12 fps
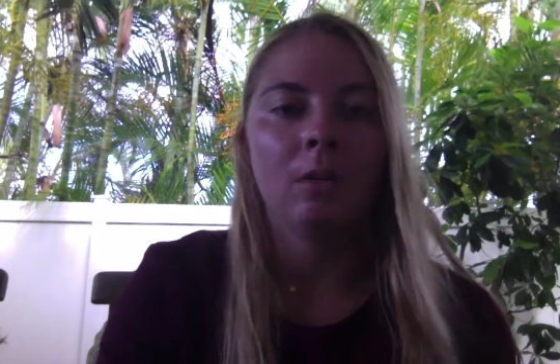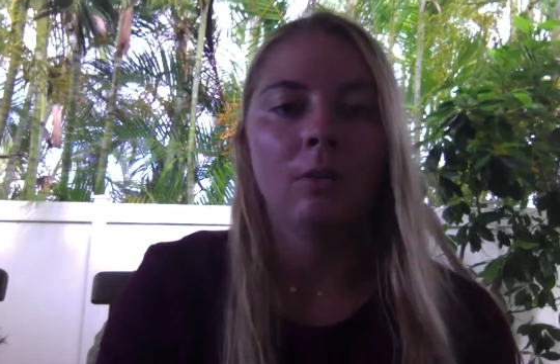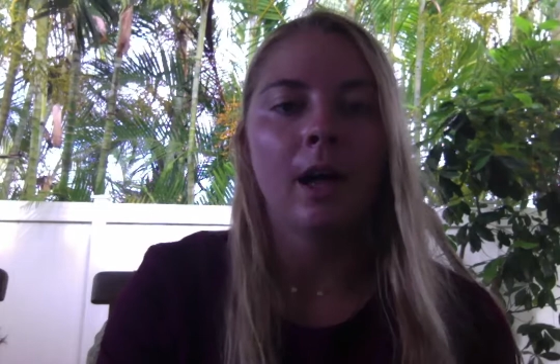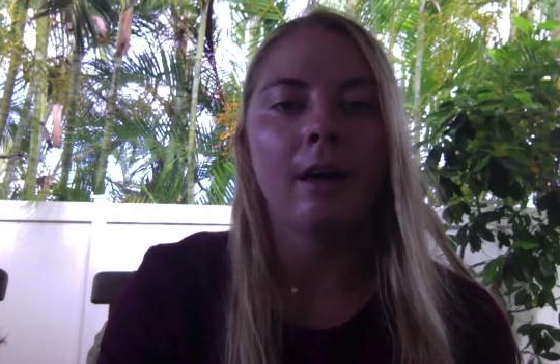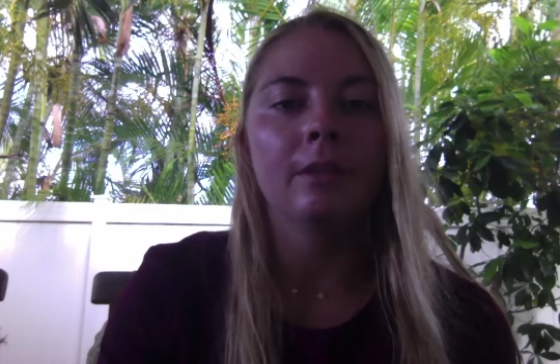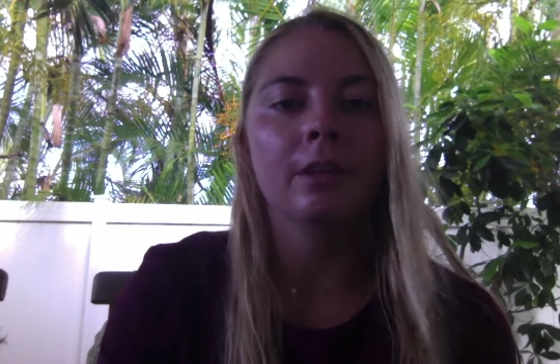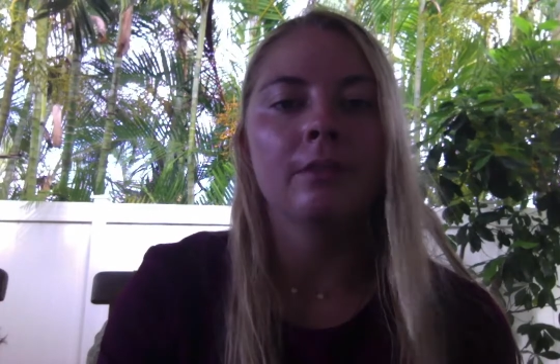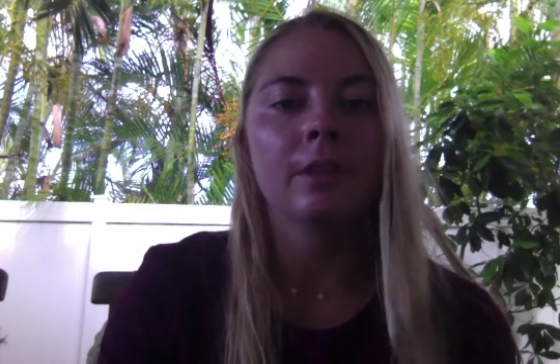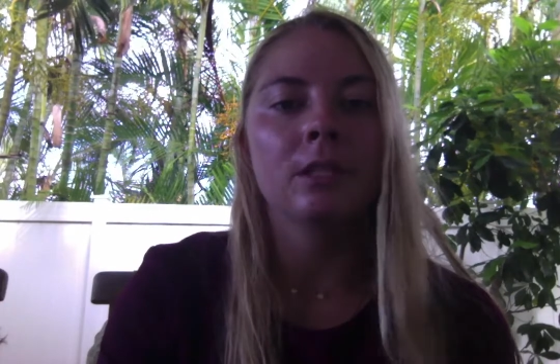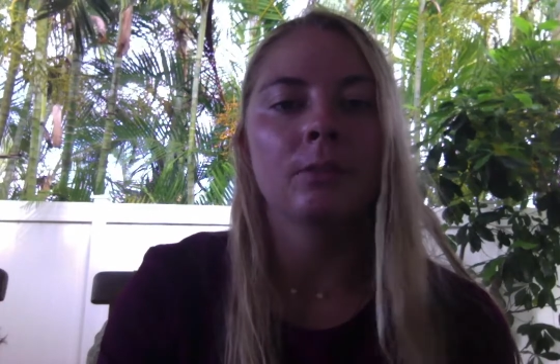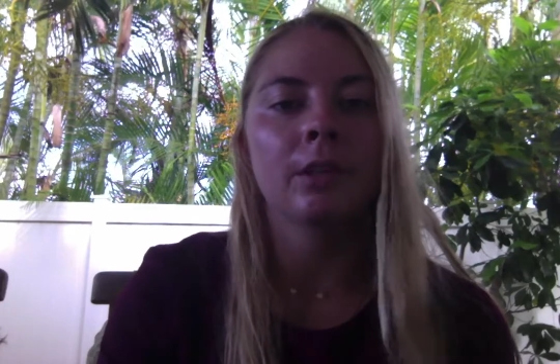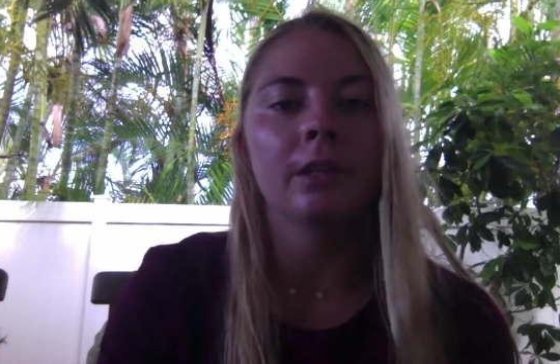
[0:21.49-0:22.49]
While having
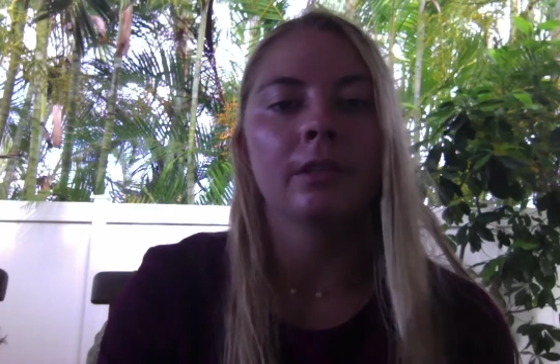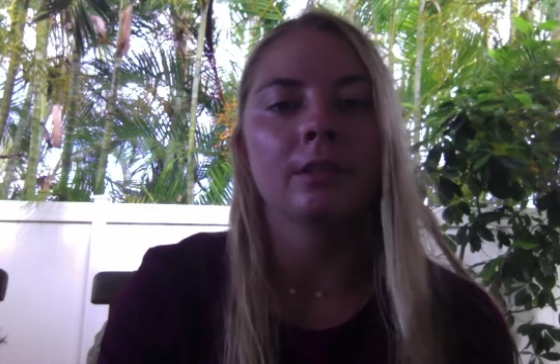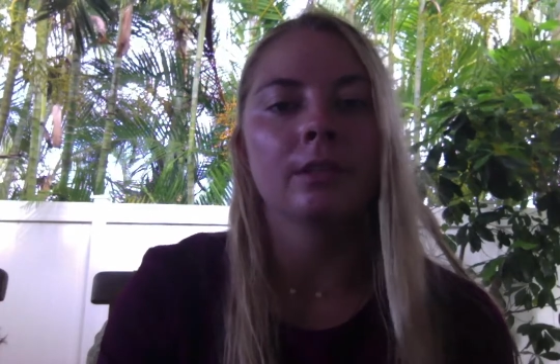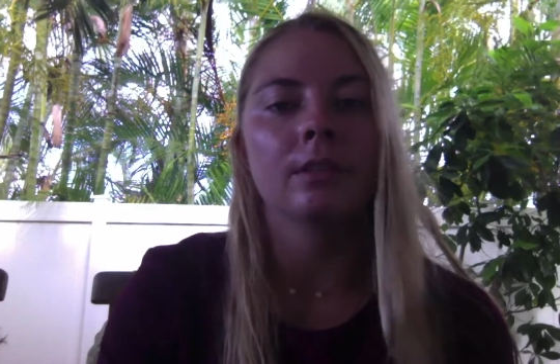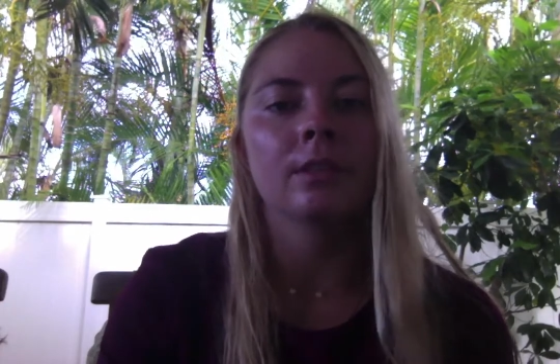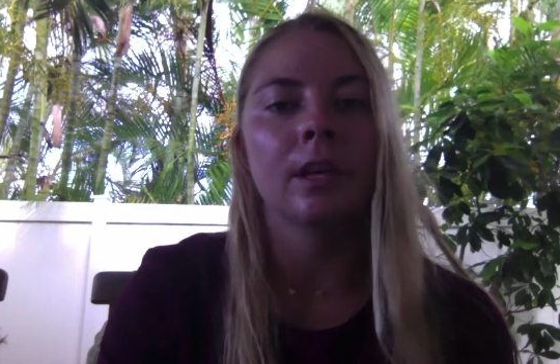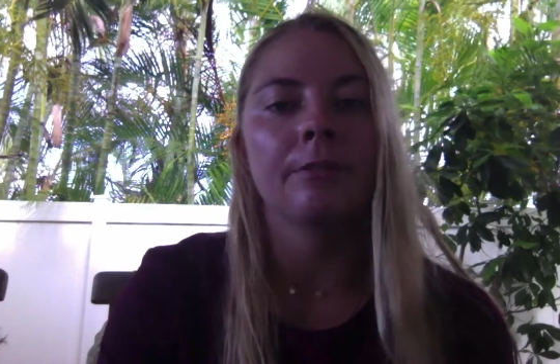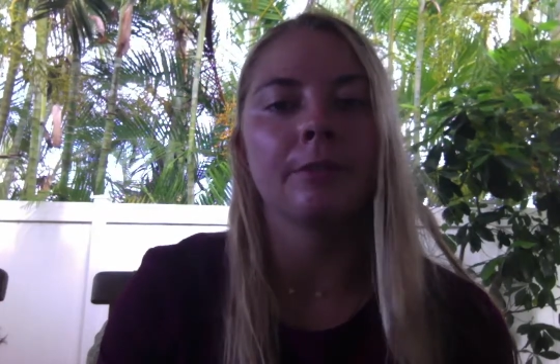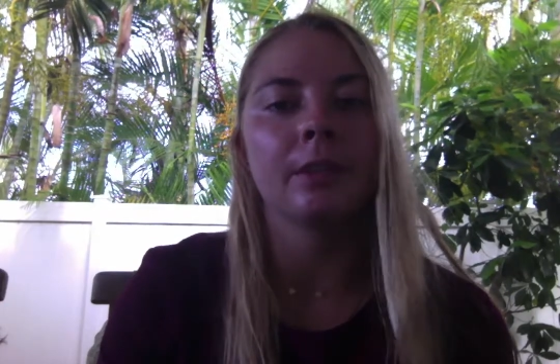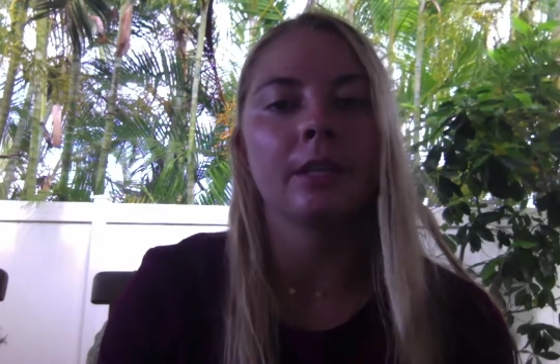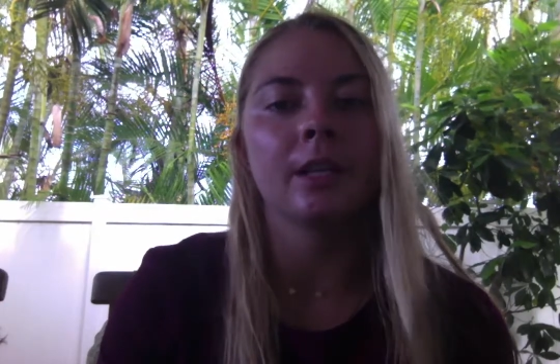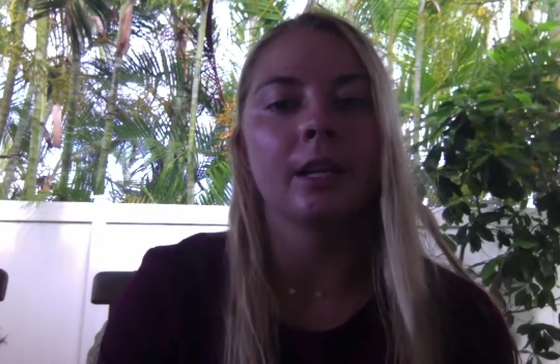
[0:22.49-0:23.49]
invisible illnesses, I feel
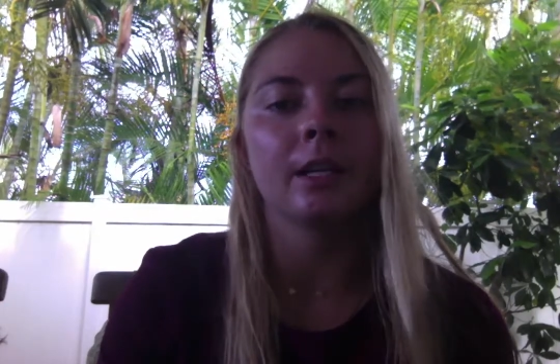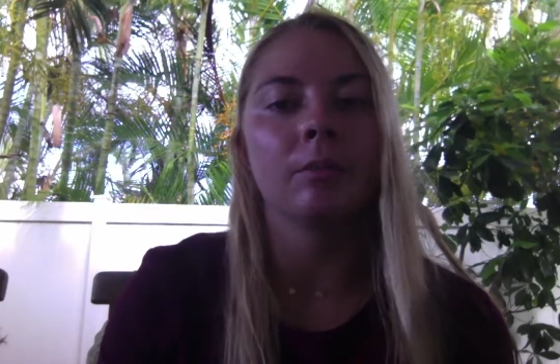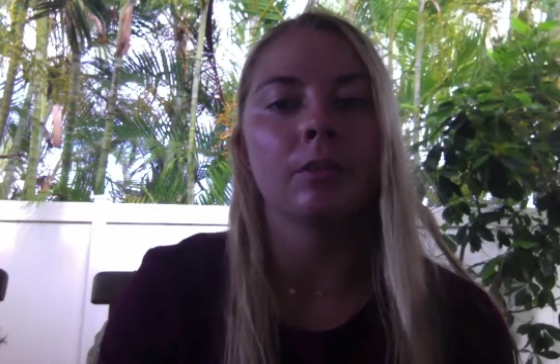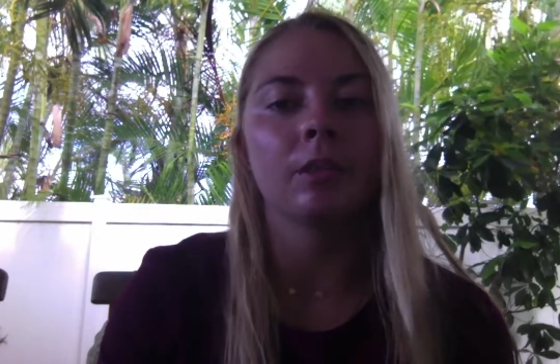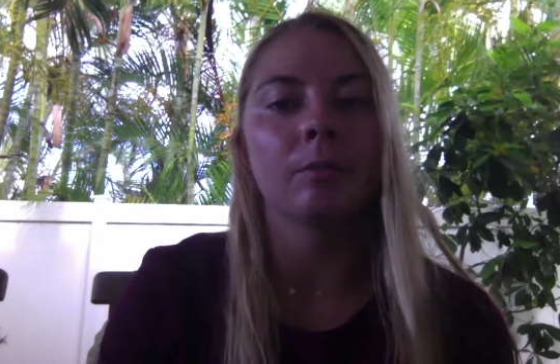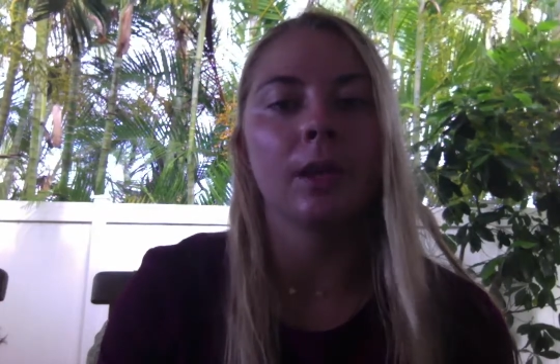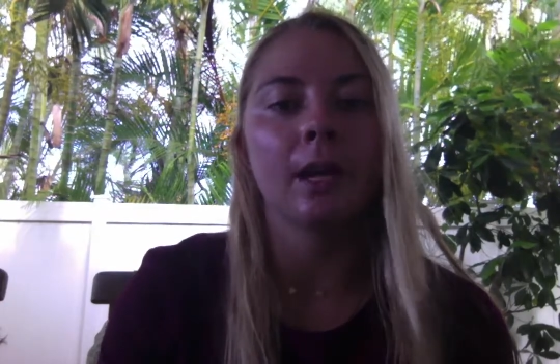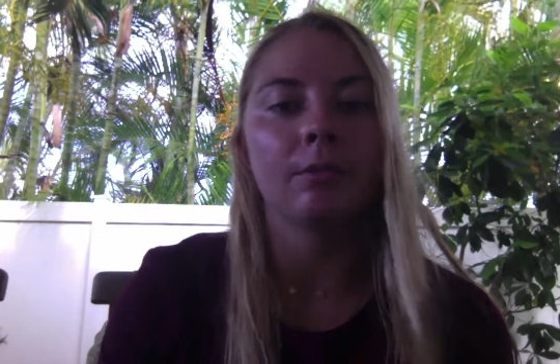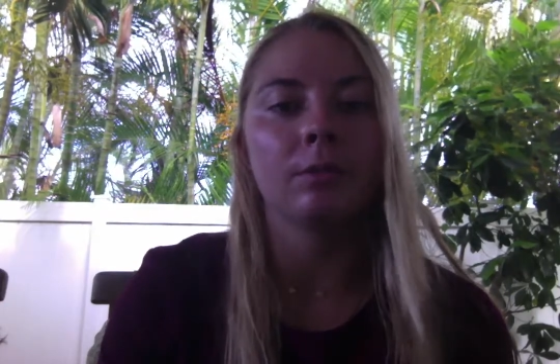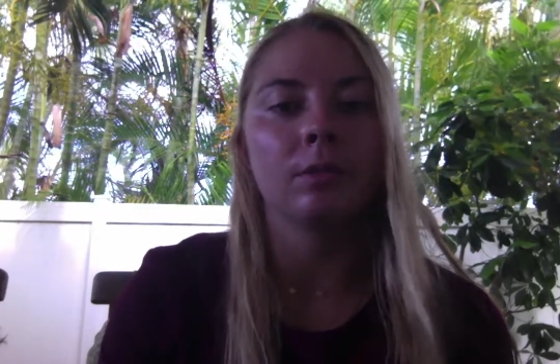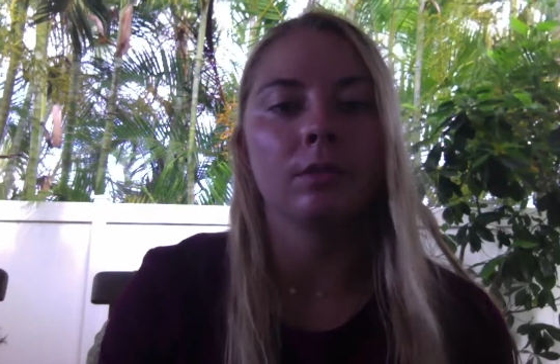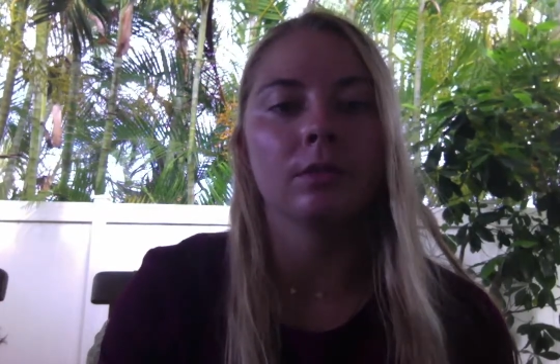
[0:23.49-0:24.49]
like that kid with the
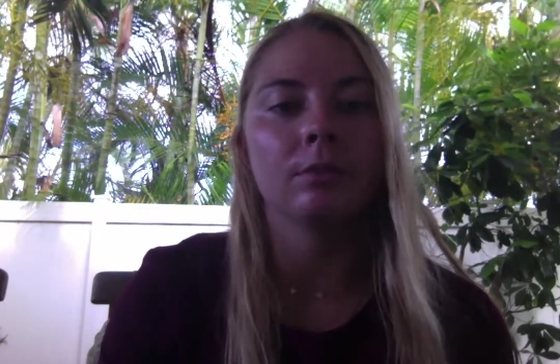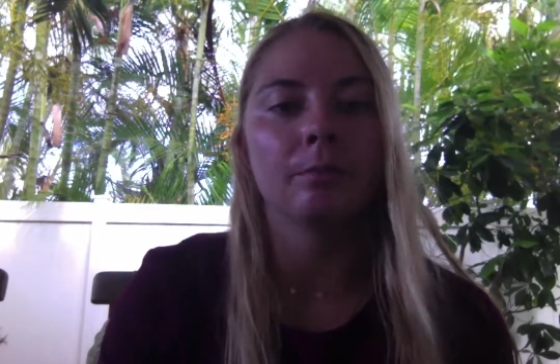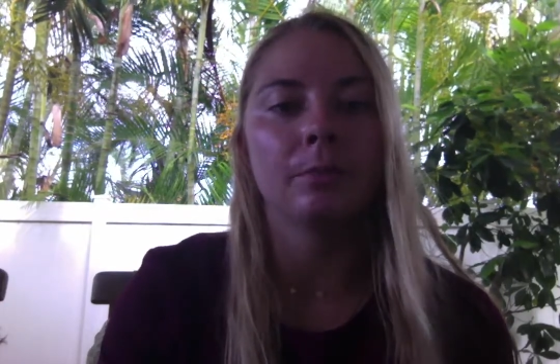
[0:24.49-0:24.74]
blindfold,